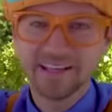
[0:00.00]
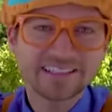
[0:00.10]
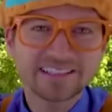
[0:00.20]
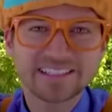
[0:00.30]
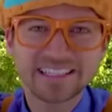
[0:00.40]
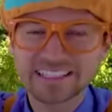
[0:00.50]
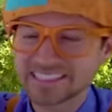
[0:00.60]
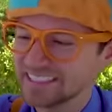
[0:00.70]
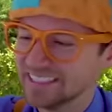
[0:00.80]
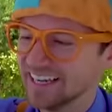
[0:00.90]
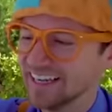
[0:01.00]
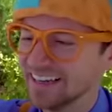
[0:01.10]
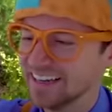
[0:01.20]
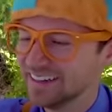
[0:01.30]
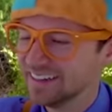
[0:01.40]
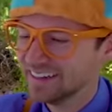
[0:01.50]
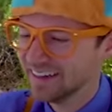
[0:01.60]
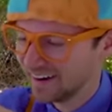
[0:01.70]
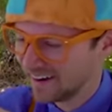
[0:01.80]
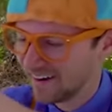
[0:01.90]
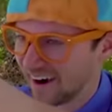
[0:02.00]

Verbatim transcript: It sinks. All